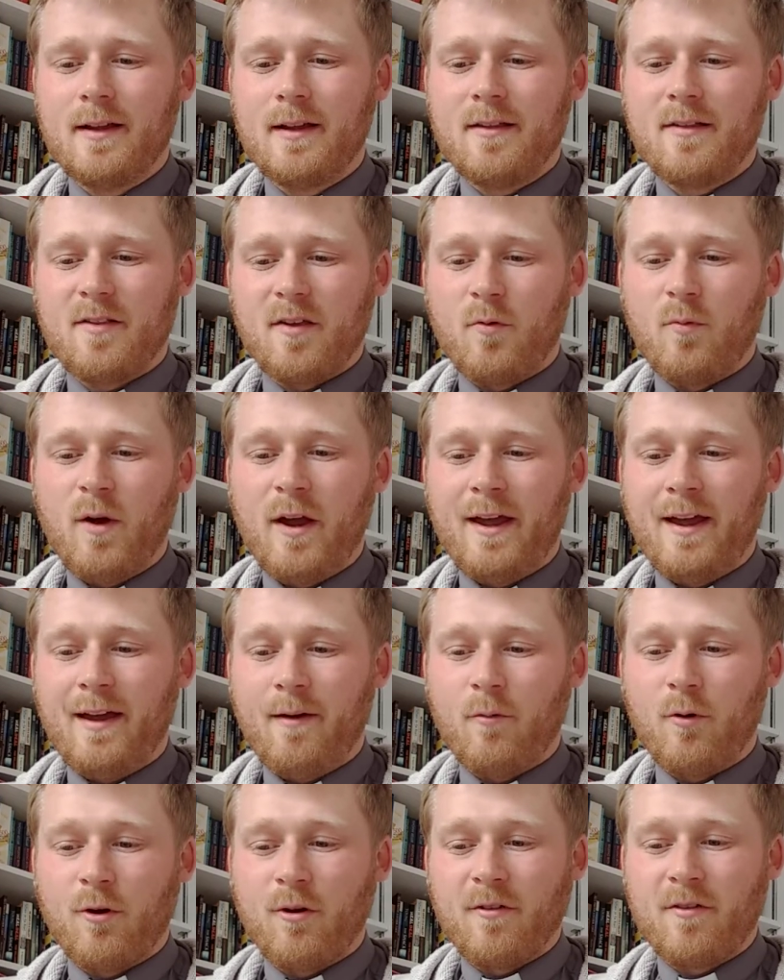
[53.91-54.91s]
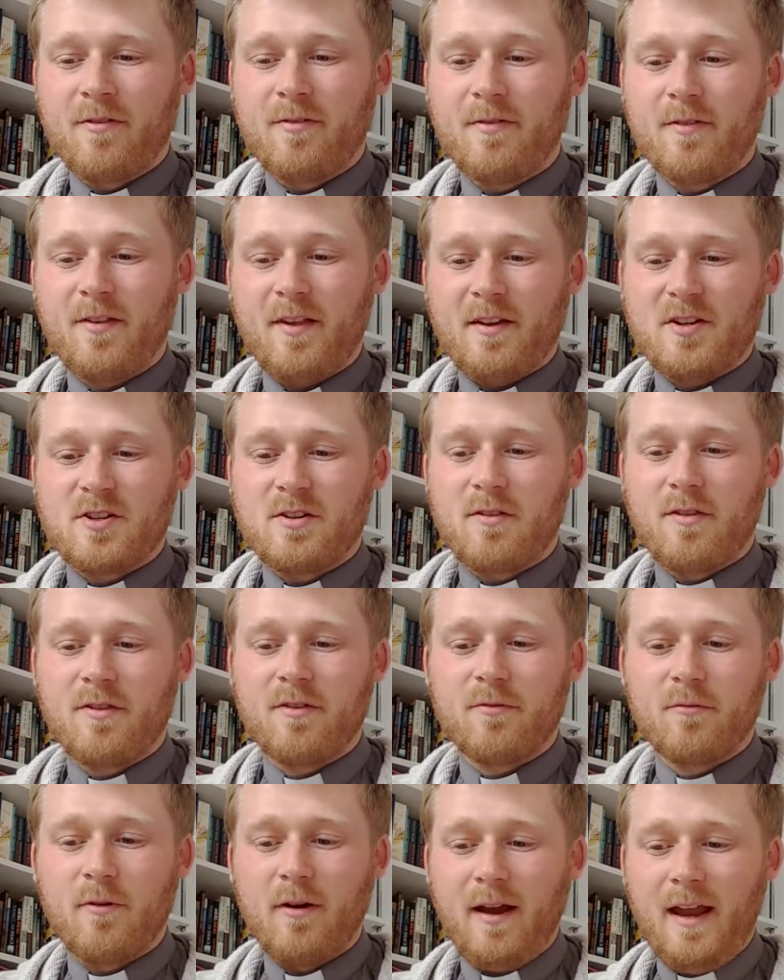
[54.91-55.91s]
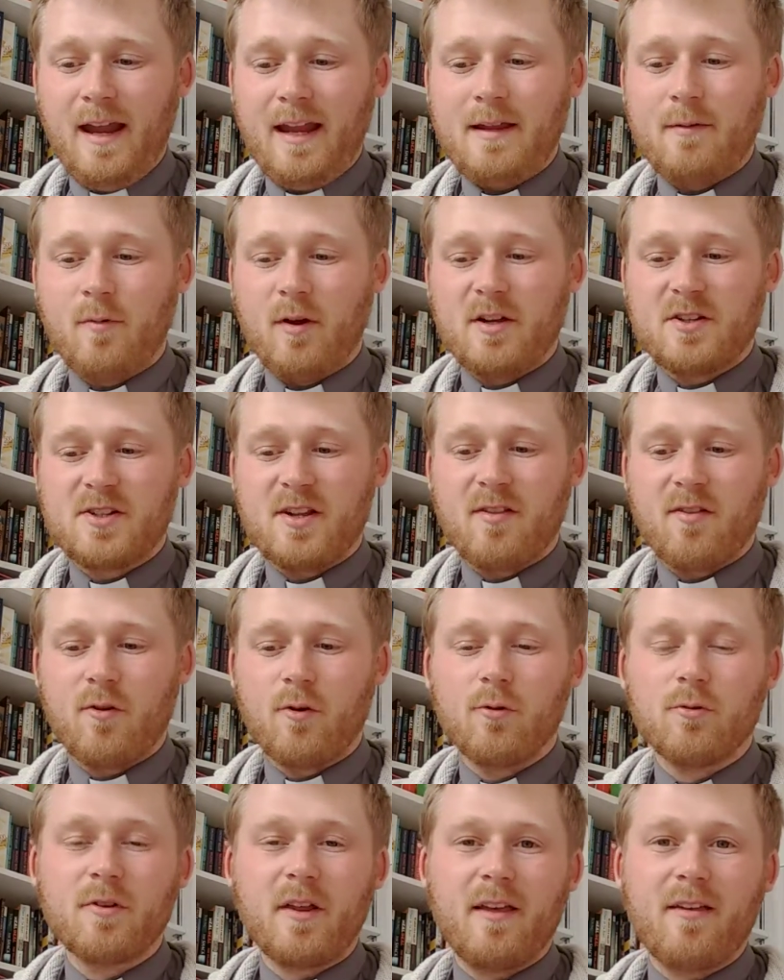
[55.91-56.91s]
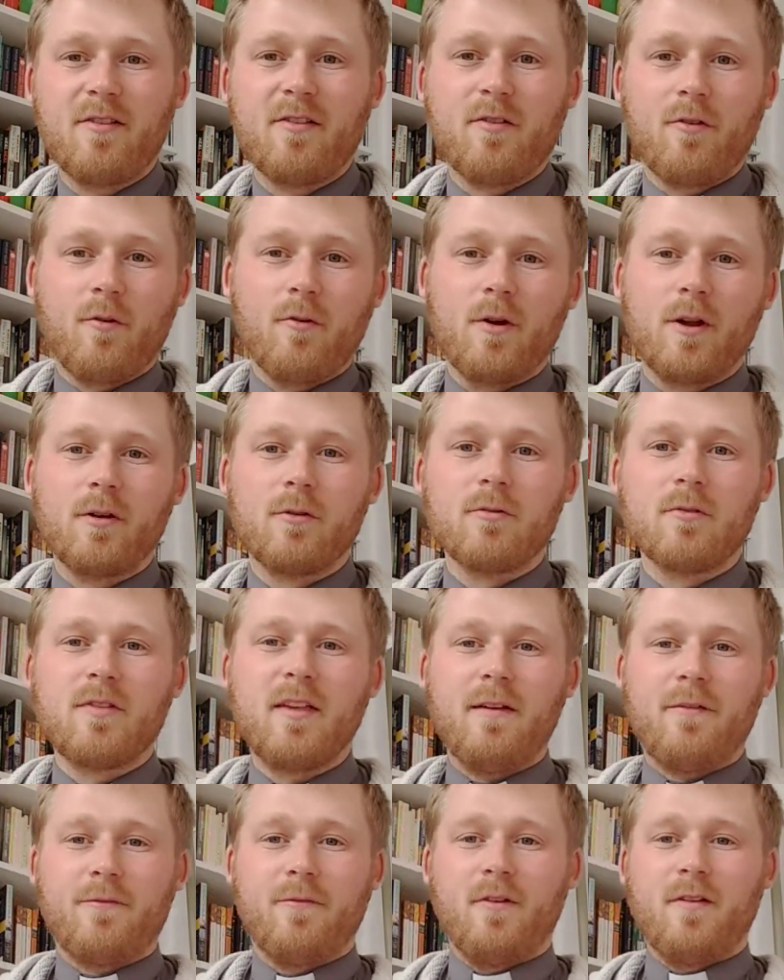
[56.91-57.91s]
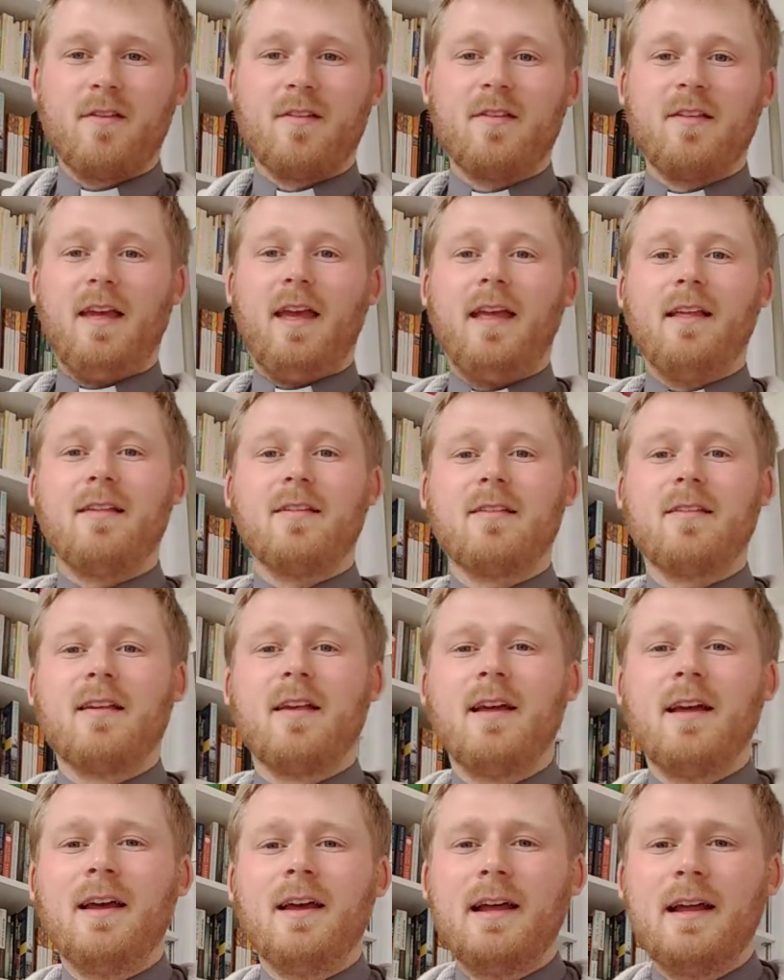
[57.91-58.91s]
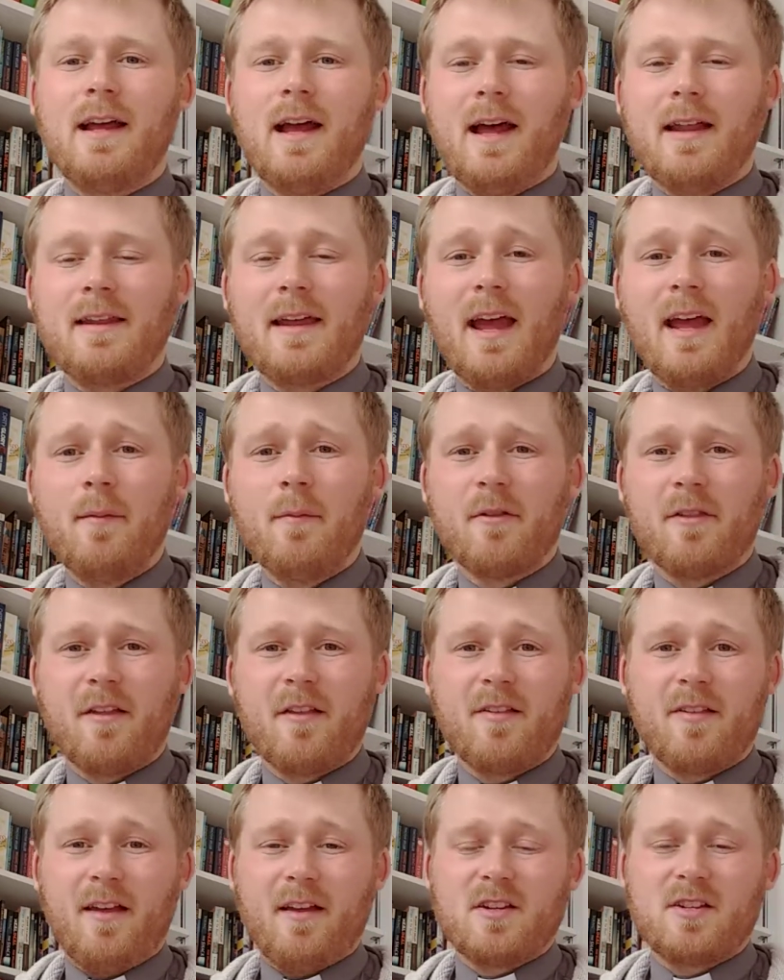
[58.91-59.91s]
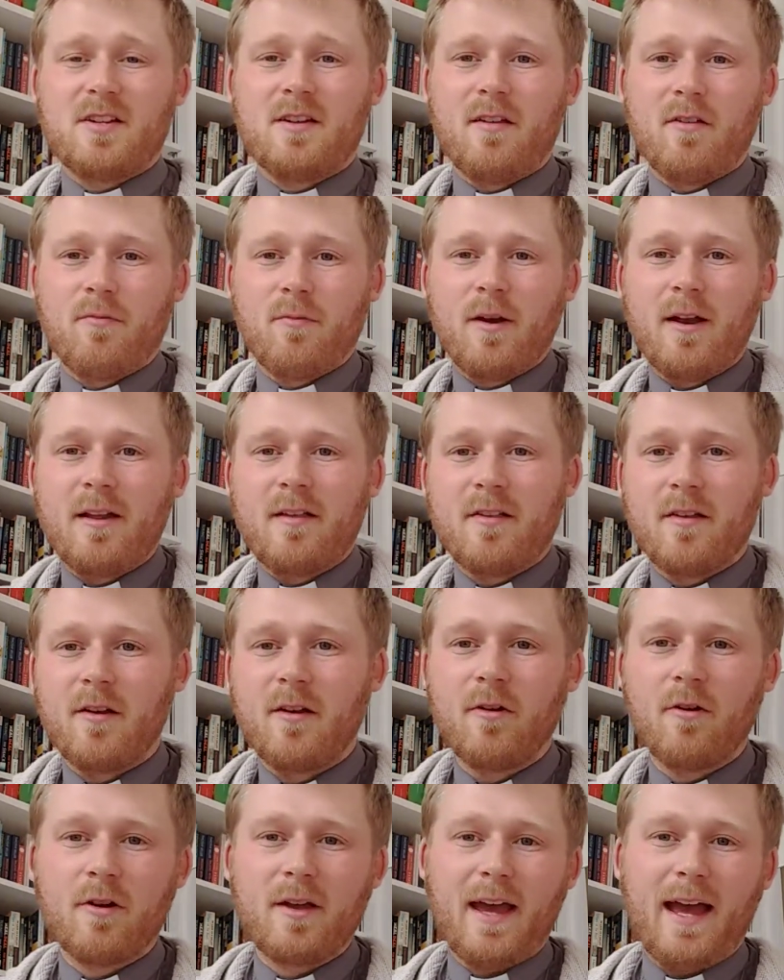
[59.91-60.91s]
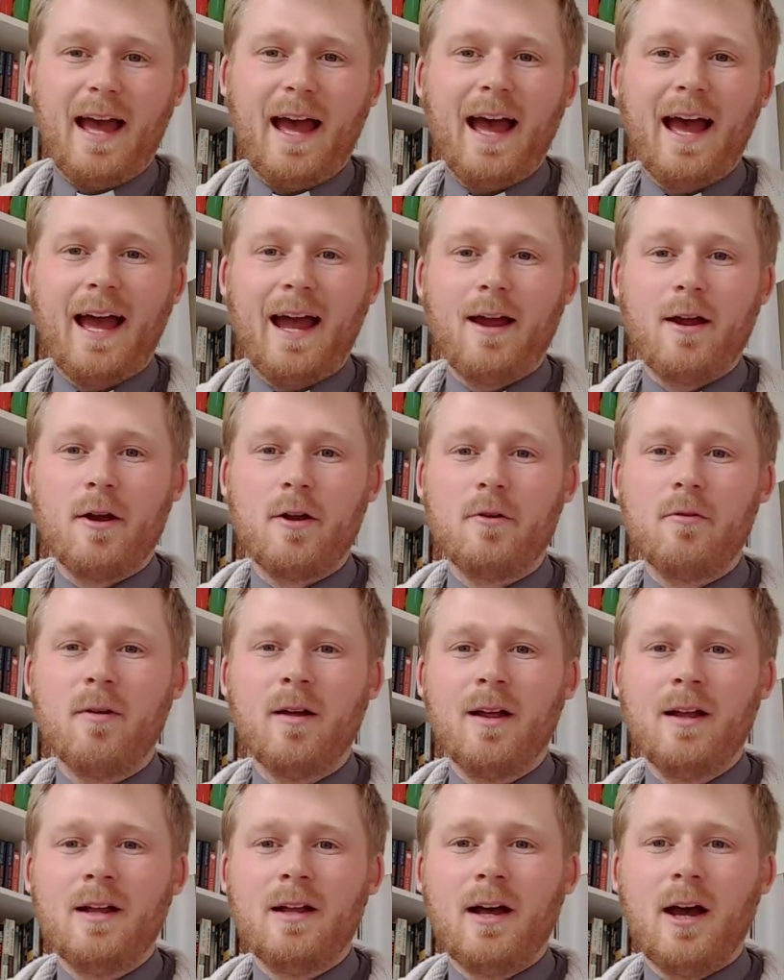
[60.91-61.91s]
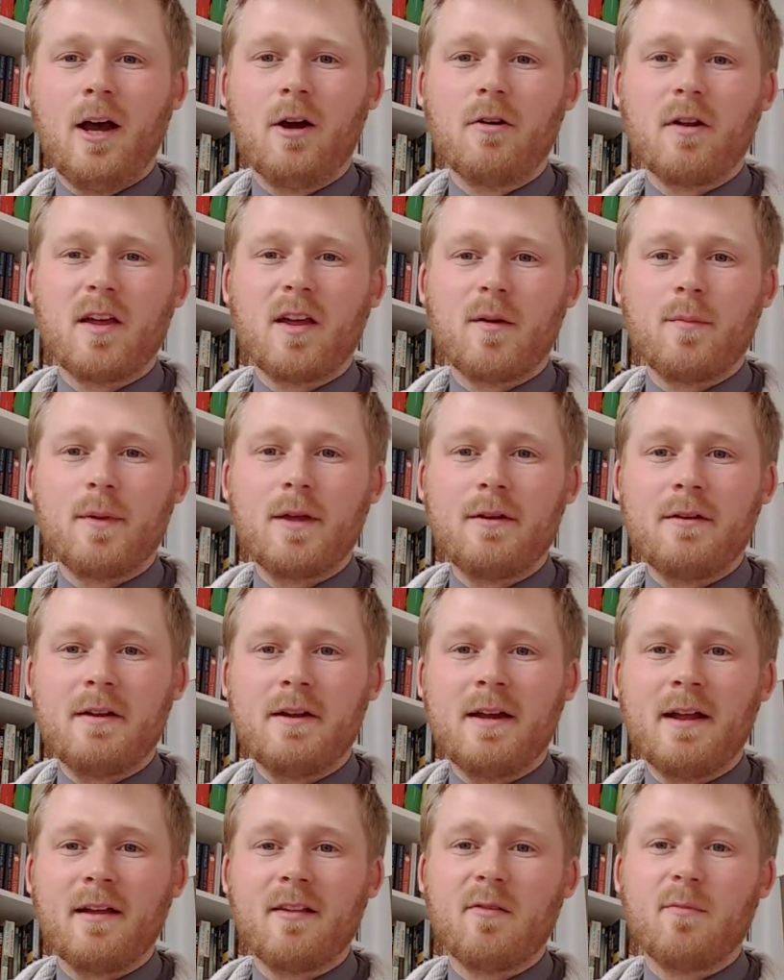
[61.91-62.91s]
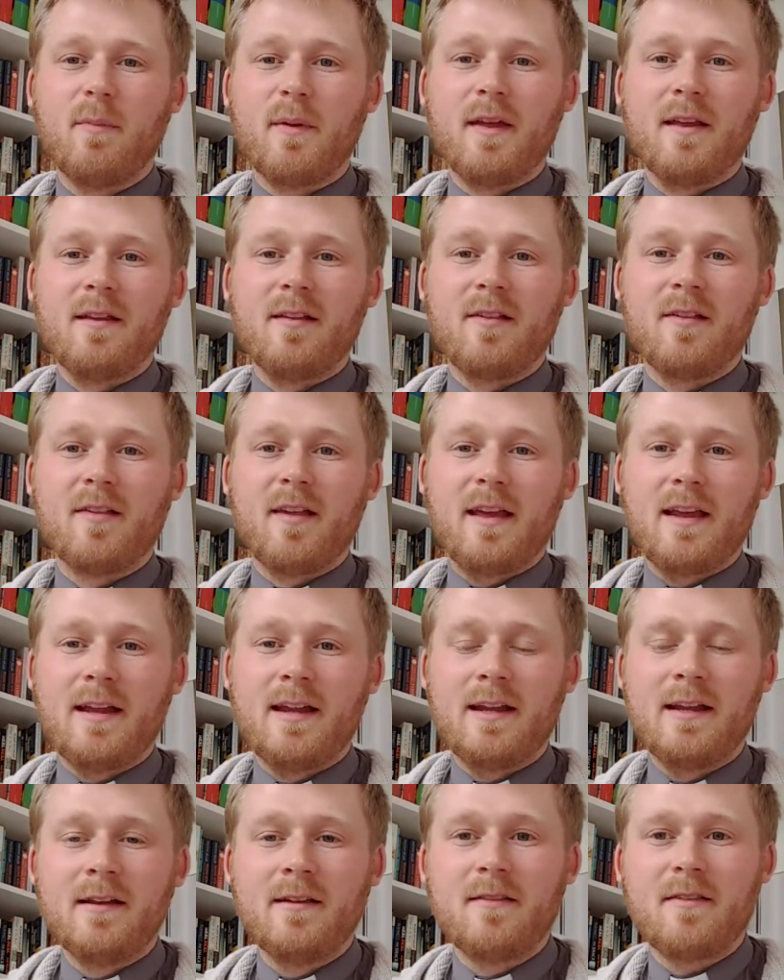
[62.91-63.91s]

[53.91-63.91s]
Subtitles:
So we're on session 3, which is called Historical Differences. And the aim of this session is really to look at how Holy Communion has been seen